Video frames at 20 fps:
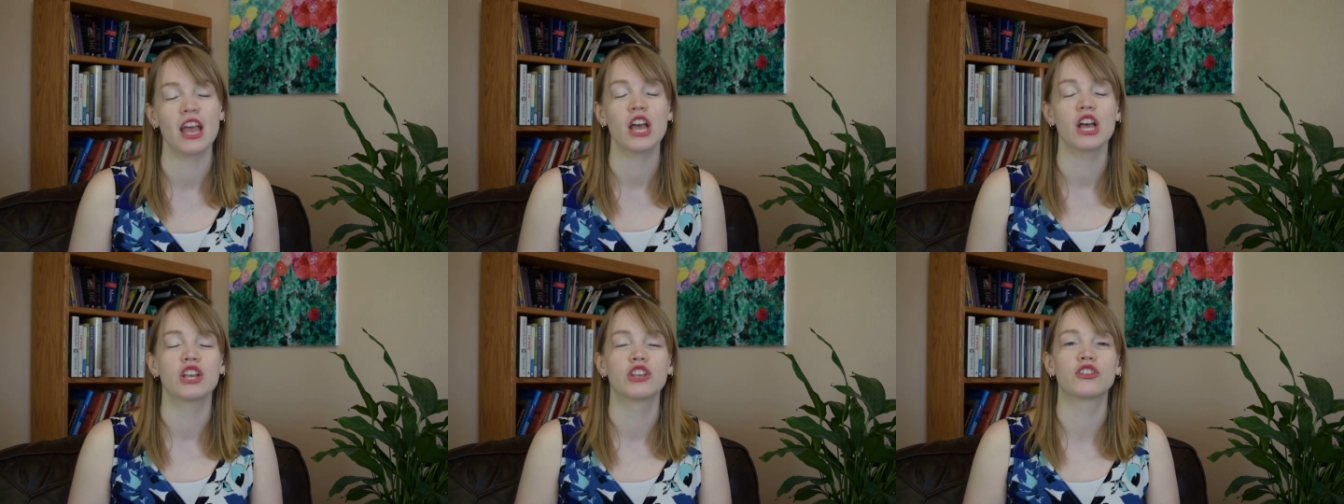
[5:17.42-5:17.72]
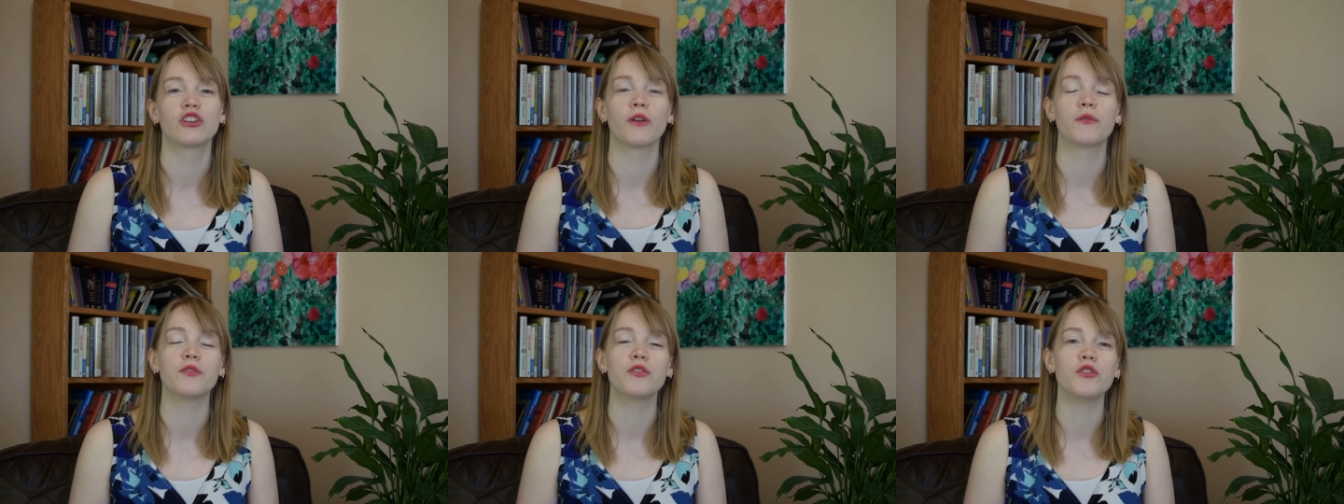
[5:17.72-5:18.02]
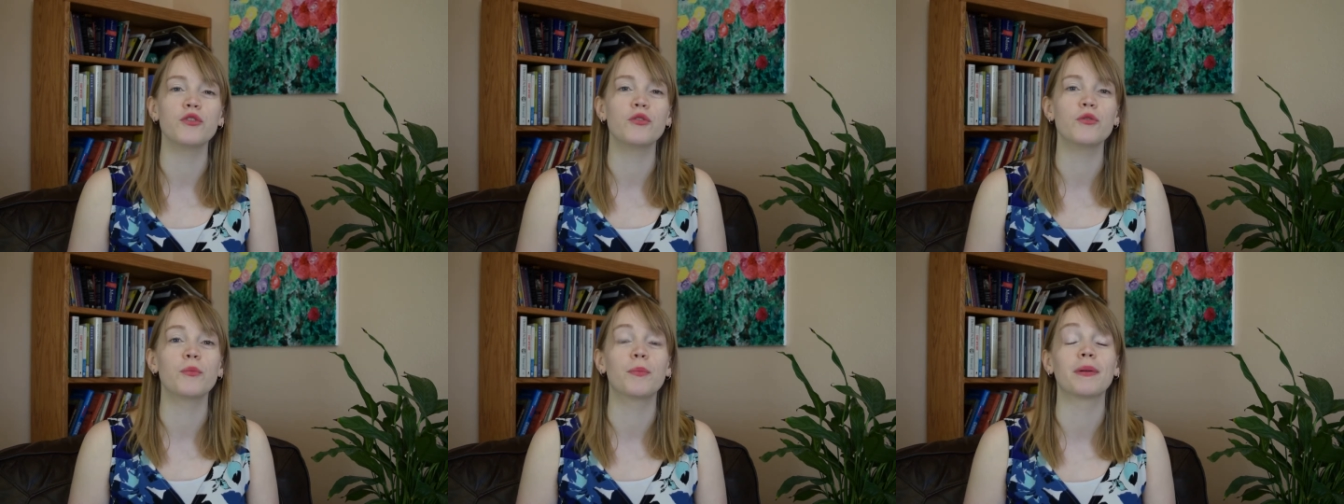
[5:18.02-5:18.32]
So if
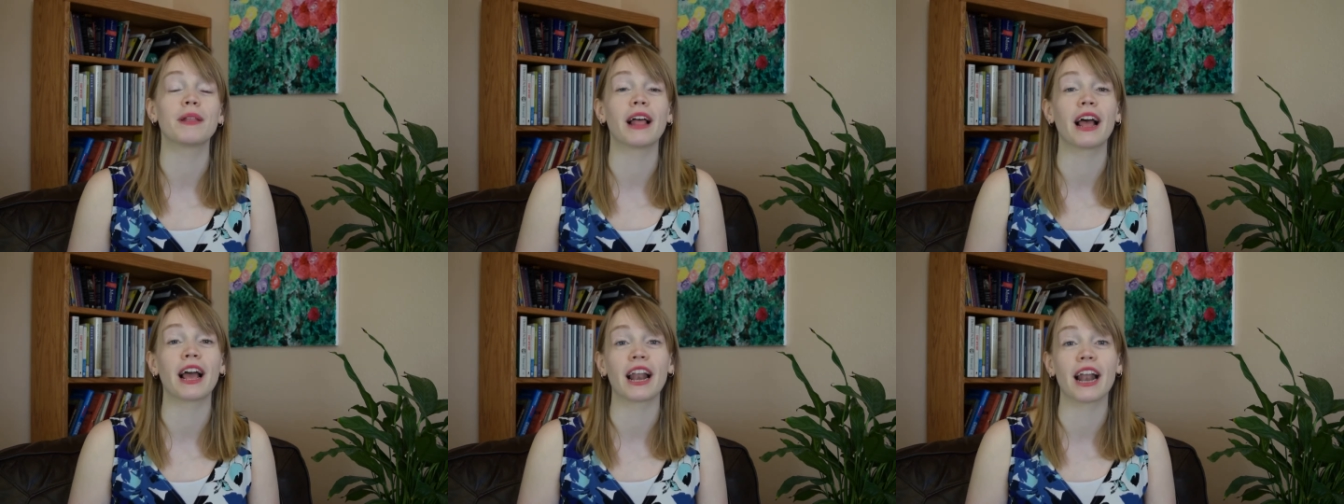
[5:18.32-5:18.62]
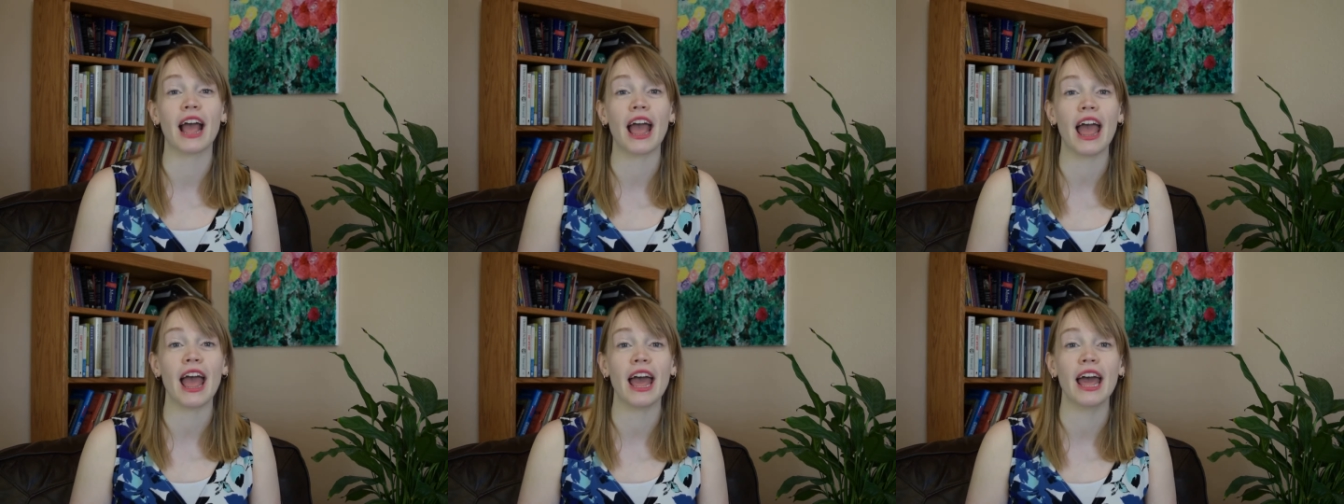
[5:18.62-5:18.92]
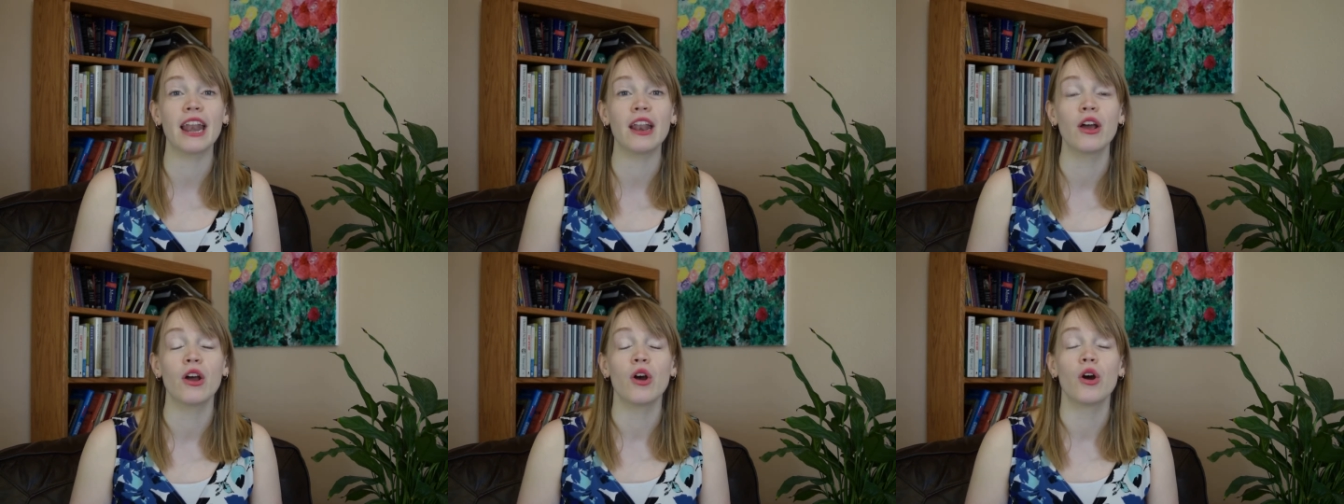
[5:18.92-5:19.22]
you plan
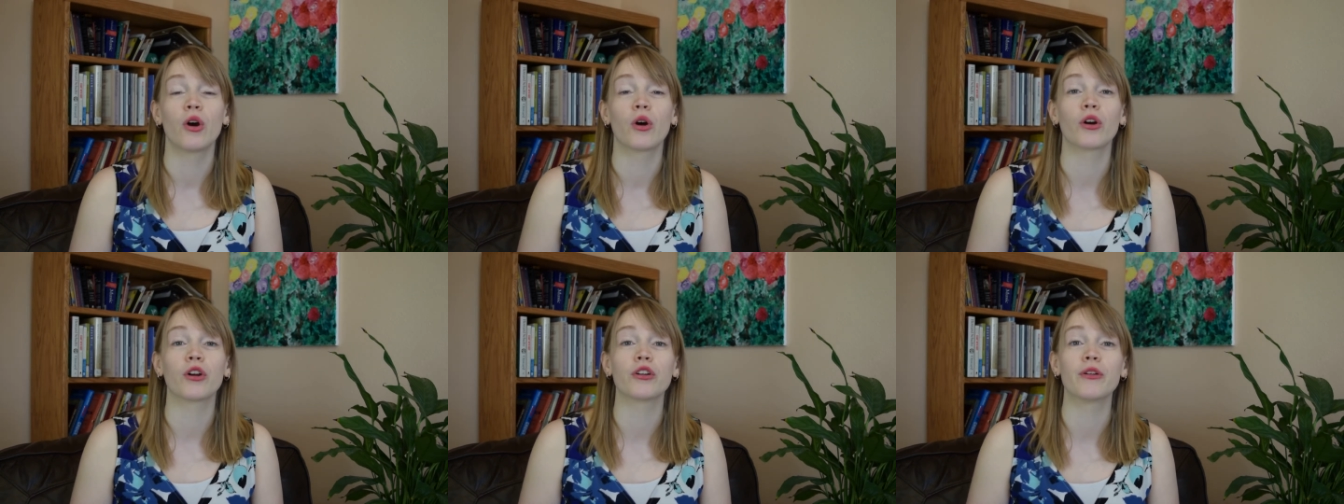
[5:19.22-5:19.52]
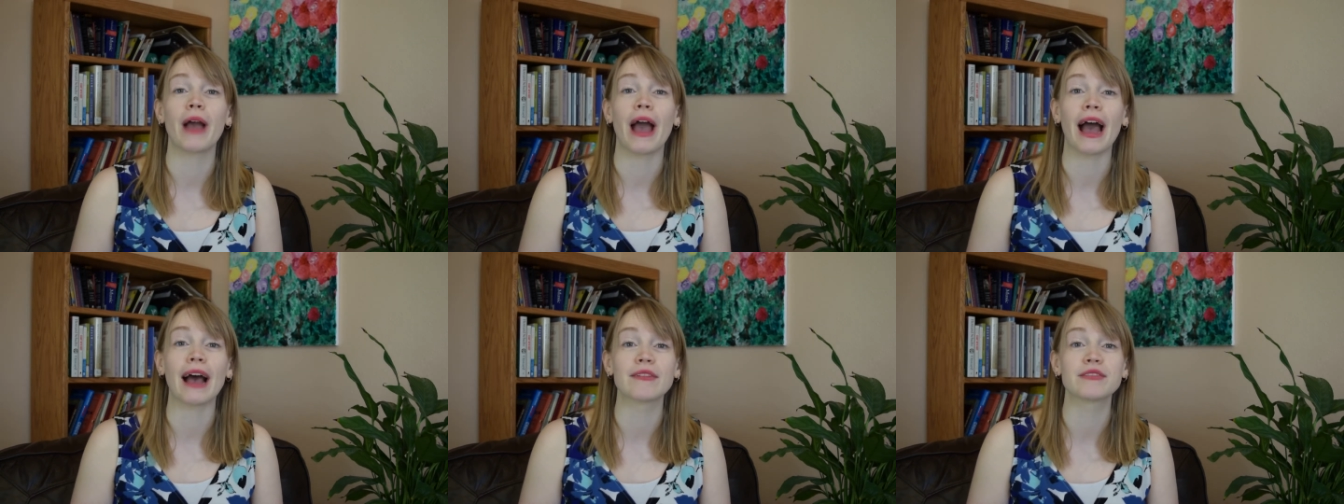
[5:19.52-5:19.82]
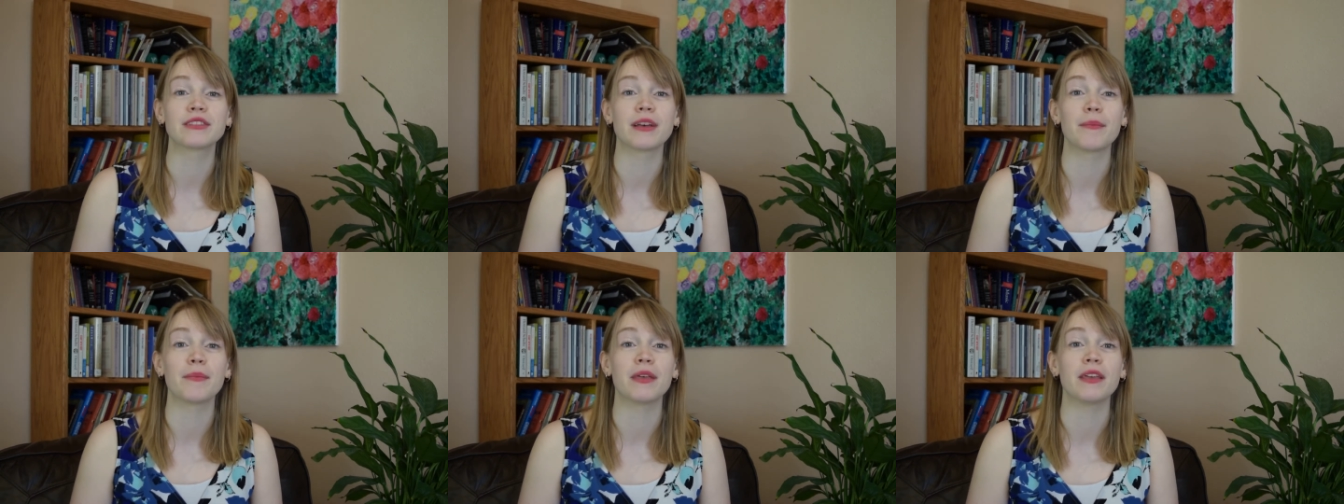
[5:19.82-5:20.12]
ahead, or you have
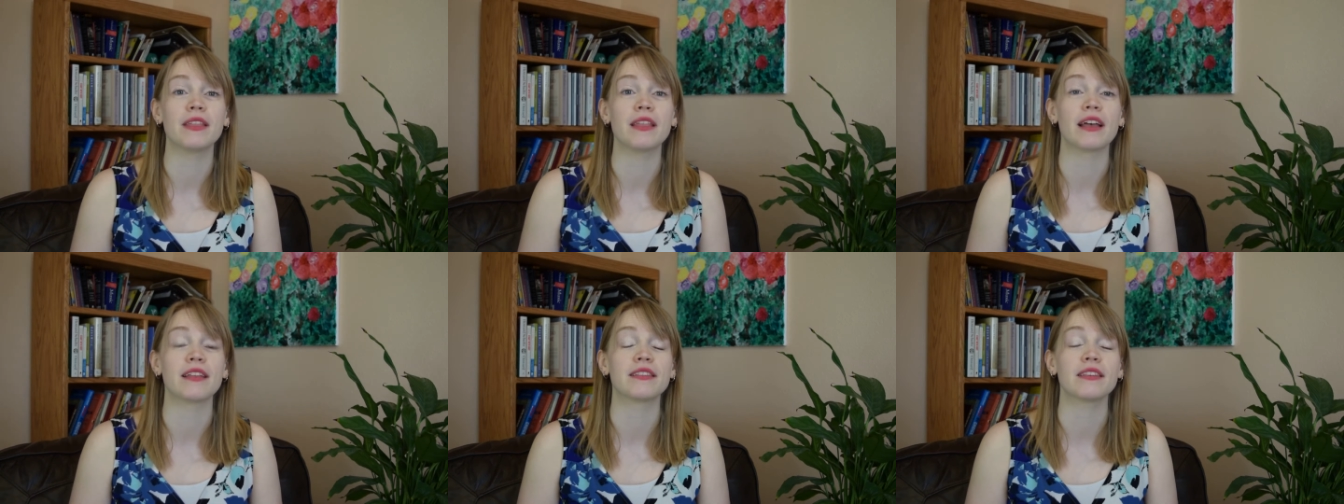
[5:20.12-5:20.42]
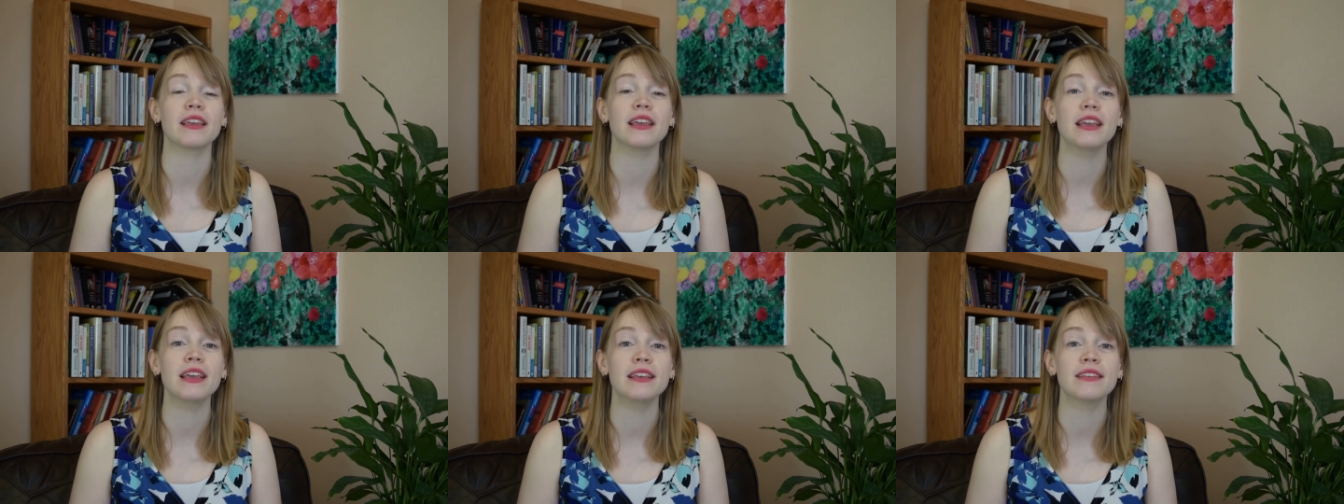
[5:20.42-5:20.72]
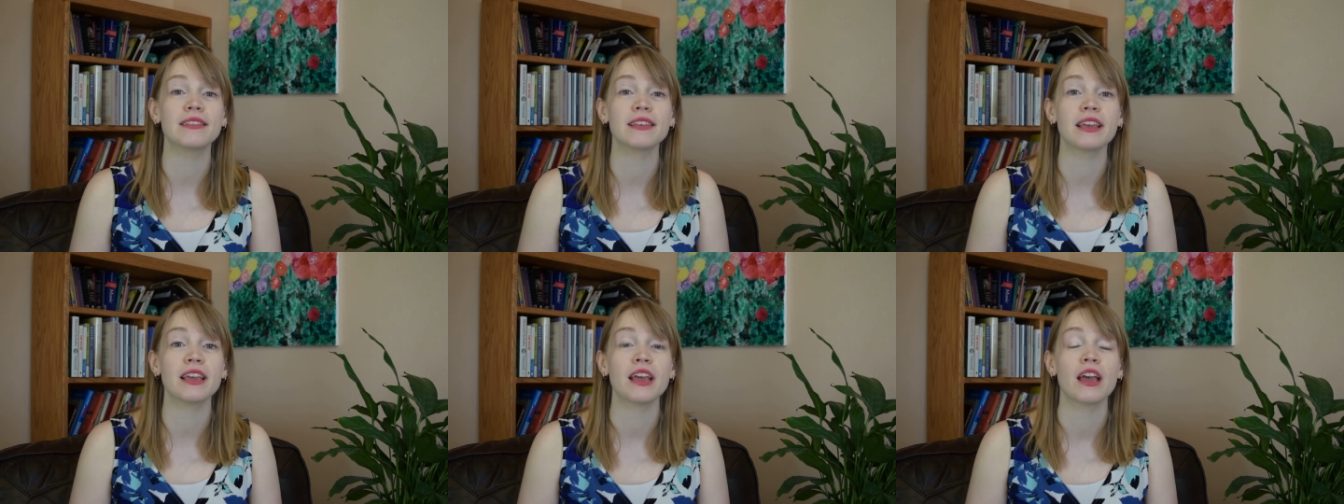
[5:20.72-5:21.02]
something that's
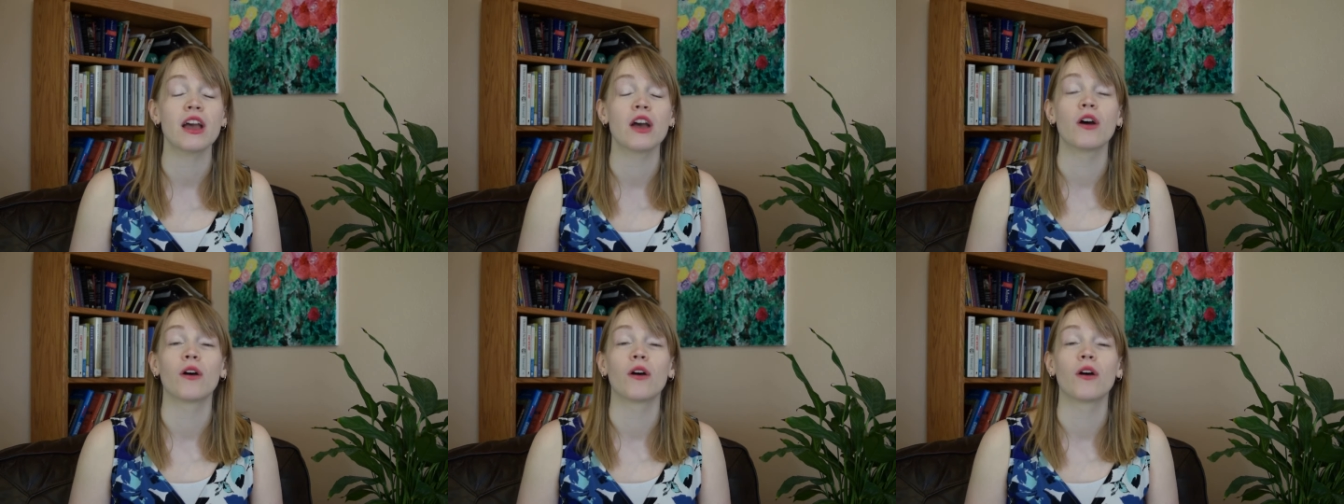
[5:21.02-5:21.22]
easy